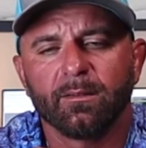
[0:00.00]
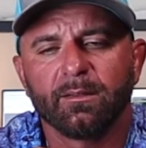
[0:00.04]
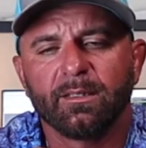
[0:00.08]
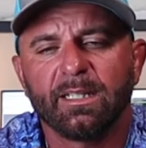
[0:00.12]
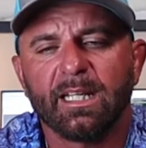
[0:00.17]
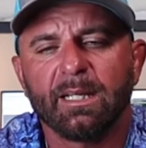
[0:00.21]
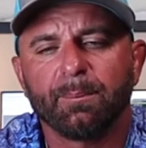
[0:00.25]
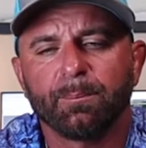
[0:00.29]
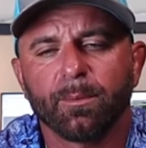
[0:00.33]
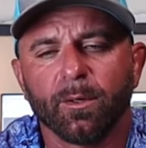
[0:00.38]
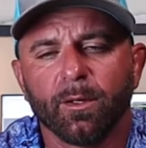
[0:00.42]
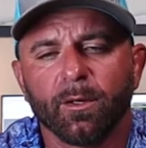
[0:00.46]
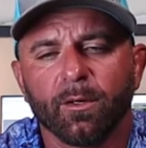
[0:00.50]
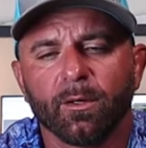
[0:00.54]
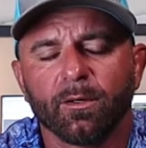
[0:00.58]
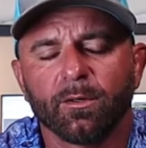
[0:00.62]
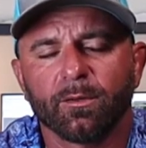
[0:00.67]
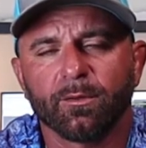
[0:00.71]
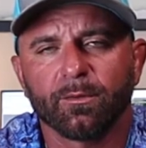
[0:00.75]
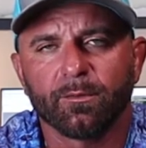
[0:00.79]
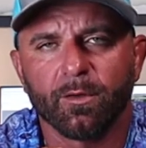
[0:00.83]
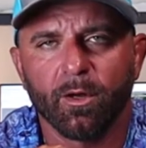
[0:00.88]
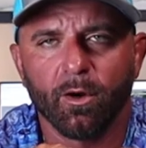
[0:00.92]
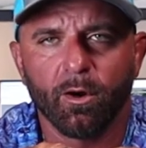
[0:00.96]

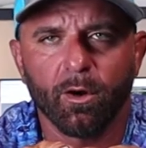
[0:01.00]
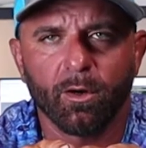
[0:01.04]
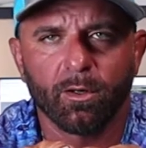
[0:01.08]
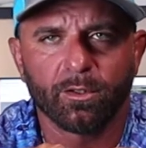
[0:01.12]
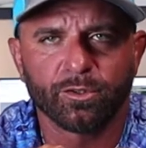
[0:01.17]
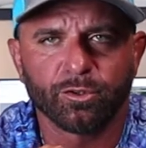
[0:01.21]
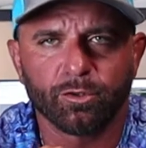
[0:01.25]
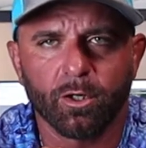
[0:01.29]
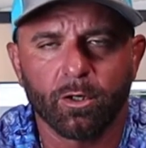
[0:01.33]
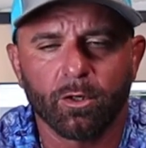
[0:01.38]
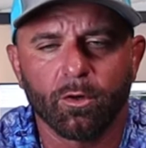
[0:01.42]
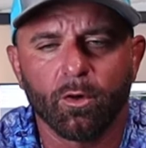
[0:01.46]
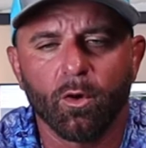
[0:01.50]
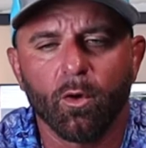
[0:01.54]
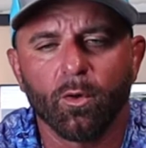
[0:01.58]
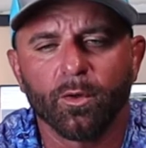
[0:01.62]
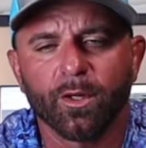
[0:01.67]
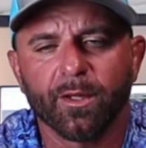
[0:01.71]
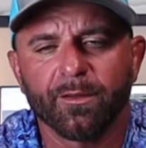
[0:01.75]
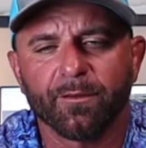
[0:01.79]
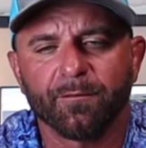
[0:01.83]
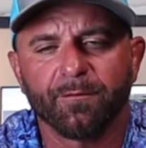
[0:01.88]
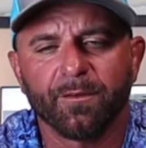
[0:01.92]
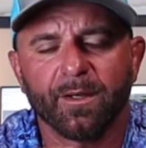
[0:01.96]
deeper, stronger
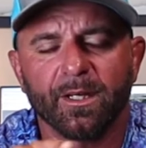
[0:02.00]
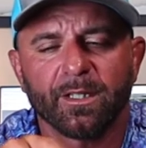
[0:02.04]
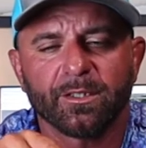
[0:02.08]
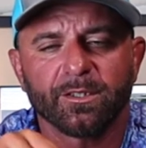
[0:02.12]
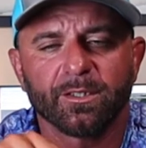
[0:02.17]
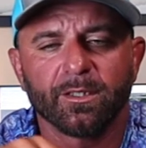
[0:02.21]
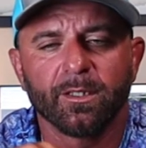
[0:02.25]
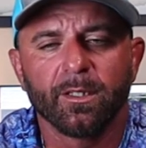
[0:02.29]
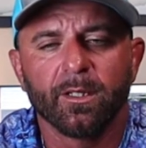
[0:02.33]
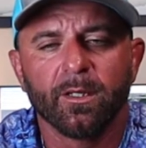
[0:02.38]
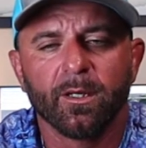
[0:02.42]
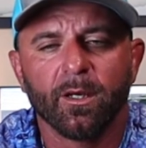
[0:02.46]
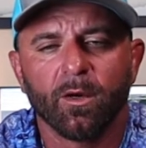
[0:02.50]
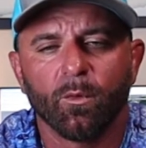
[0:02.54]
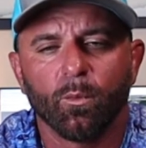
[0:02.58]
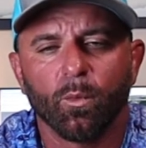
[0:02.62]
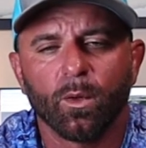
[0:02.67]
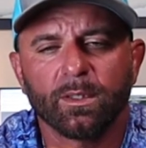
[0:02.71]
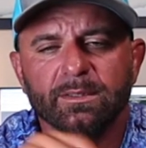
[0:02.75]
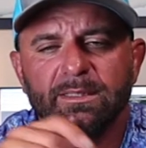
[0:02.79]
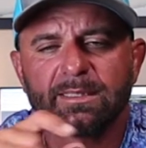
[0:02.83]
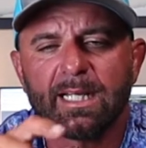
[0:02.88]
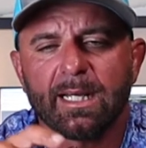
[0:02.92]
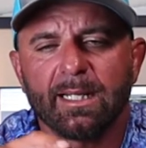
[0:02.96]
hold on the fish.
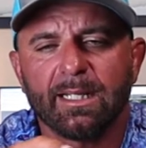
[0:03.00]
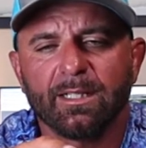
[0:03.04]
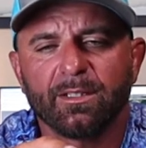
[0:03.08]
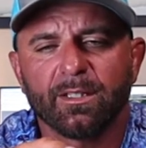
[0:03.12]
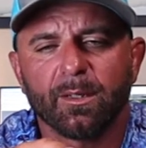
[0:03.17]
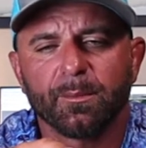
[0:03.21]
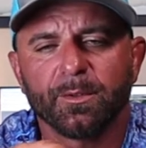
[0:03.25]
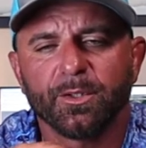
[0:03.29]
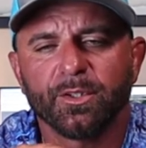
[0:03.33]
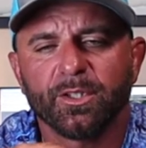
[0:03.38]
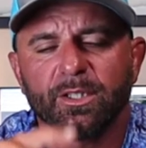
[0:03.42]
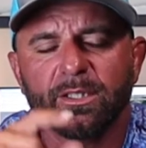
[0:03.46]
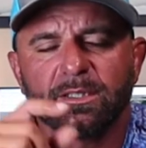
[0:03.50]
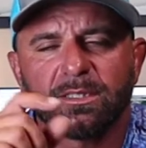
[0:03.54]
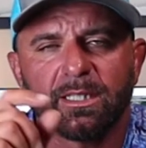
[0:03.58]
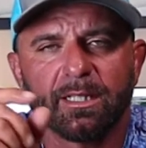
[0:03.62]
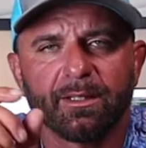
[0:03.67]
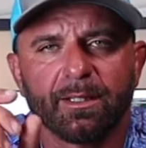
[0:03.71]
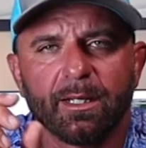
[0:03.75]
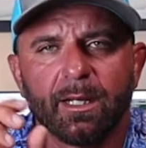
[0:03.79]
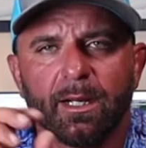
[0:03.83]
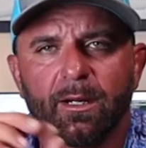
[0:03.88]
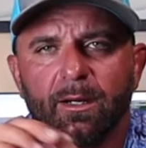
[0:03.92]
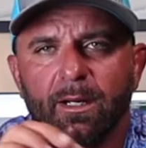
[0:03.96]
Once that EWG is
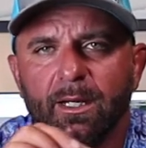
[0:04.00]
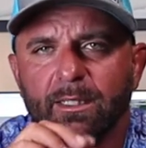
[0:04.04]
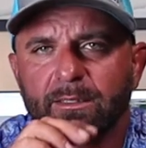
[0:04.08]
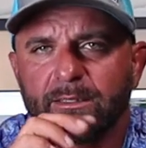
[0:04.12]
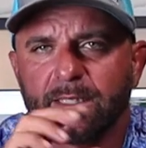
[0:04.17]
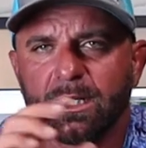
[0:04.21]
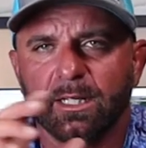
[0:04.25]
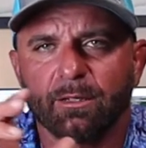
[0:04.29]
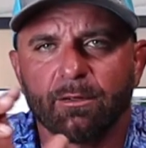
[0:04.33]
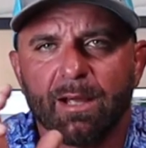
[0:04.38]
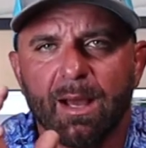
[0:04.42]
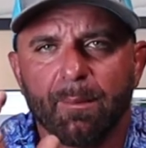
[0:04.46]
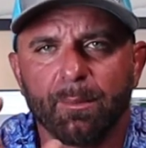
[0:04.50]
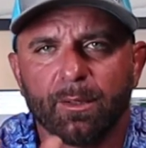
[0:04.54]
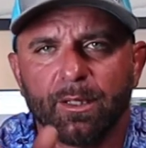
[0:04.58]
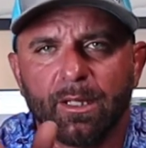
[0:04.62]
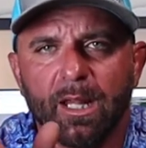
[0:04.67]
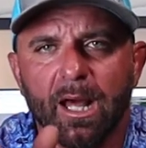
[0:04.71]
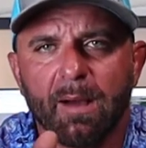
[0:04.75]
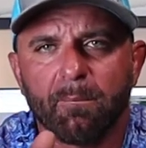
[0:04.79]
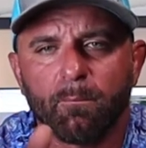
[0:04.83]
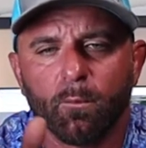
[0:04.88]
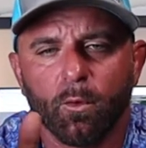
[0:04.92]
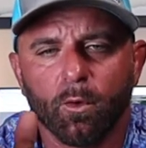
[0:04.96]
in there, it's going to grab a
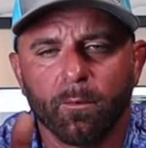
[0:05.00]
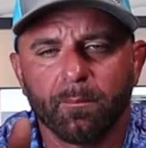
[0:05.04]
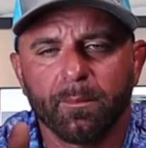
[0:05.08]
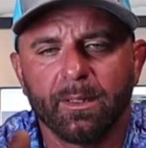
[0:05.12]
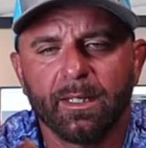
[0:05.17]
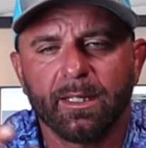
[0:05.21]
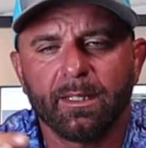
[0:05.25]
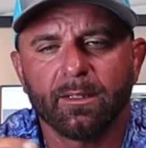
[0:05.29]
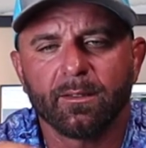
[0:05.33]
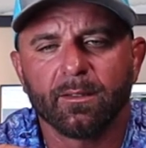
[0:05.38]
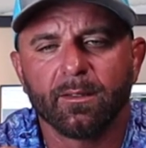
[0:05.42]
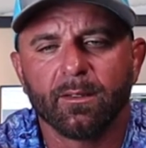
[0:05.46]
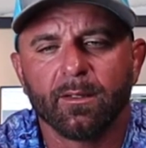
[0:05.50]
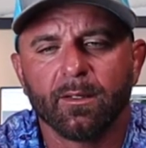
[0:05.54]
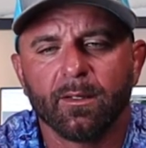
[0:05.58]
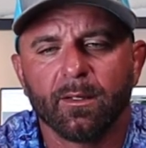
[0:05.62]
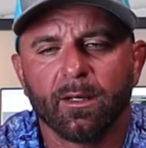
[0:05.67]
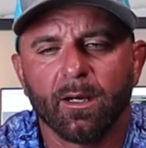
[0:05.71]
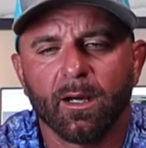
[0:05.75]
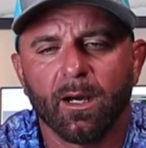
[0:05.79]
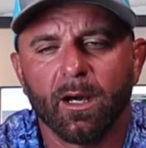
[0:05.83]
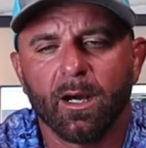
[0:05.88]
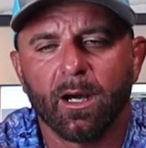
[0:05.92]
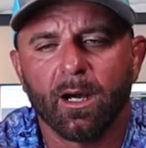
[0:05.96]
lot more meat
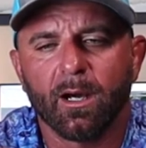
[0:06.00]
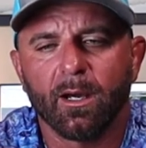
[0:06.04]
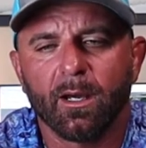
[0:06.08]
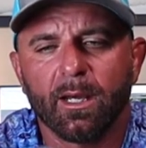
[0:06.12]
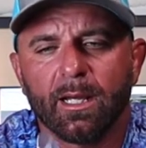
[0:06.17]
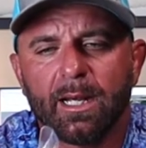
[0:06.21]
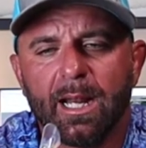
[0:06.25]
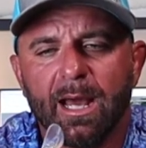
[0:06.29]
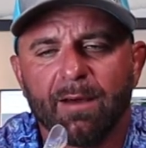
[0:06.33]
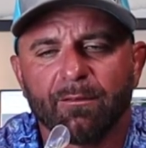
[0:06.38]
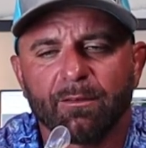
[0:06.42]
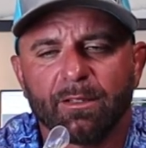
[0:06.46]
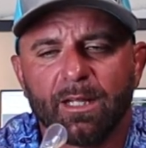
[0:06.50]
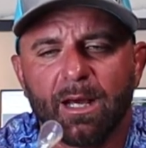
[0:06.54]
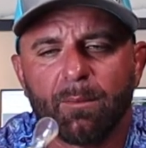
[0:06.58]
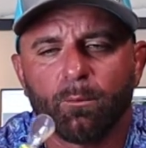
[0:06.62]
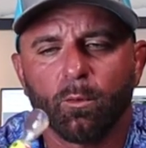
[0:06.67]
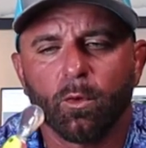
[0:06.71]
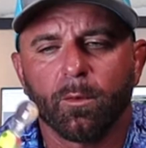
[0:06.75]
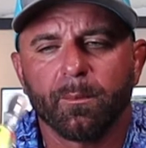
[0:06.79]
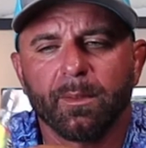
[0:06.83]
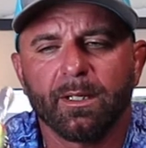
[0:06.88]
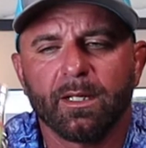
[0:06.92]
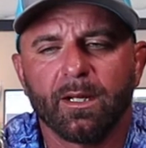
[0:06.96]
and have a lot
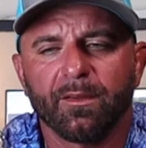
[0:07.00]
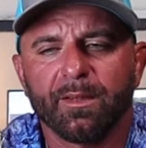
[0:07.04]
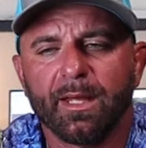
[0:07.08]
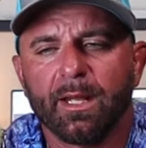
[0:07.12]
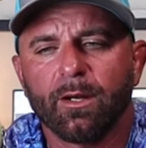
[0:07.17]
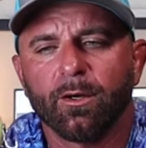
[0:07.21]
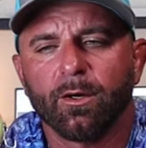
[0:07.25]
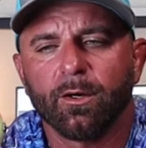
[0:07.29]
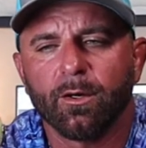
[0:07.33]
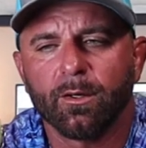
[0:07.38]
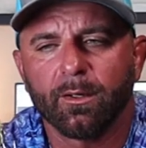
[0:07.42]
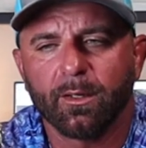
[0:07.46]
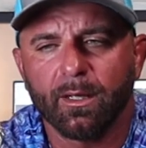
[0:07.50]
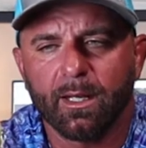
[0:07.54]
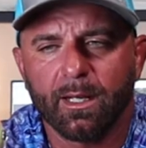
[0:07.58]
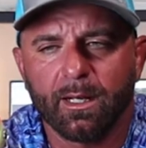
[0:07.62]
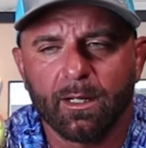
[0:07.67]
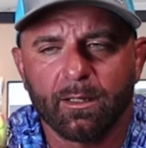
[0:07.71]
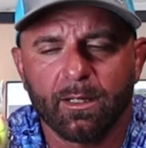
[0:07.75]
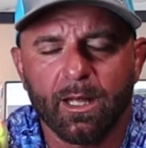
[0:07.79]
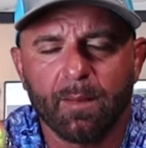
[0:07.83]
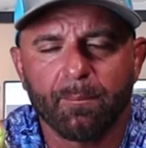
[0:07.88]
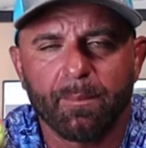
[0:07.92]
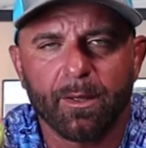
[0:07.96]
more meat on that hook and
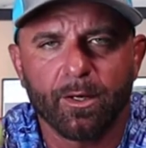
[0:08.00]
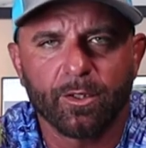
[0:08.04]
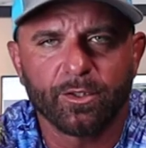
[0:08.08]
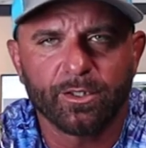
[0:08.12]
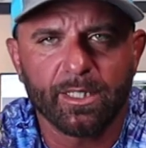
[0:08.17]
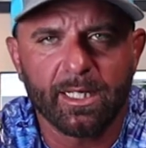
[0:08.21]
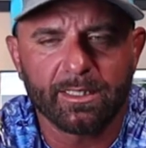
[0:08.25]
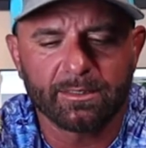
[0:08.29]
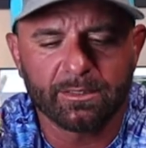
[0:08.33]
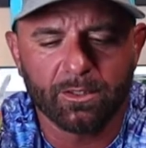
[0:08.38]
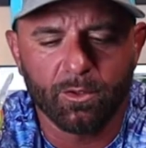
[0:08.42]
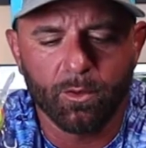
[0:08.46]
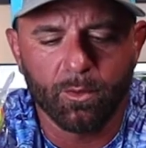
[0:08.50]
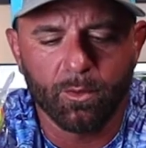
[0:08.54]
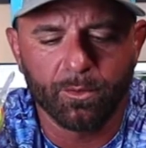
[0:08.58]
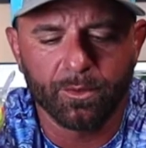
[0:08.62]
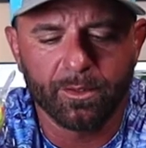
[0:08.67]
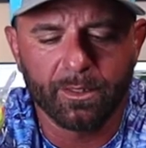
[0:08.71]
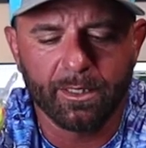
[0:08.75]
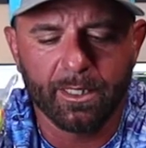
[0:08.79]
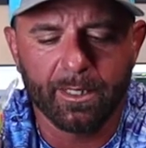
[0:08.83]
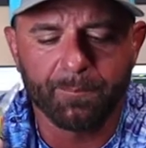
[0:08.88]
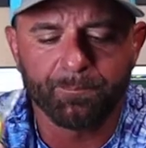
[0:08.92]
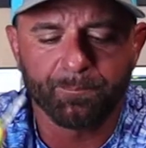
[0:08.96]
a lot better chance of
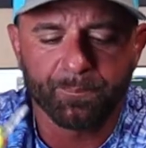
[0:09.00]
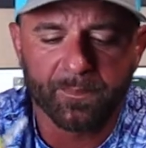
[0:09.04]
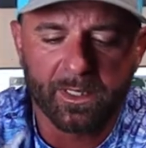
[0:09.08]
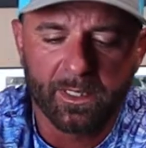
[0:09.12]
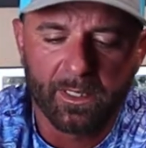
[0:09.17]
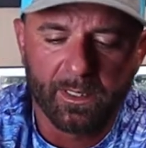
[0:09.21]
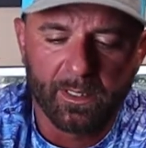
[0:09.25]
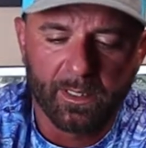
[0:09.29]
holding it in.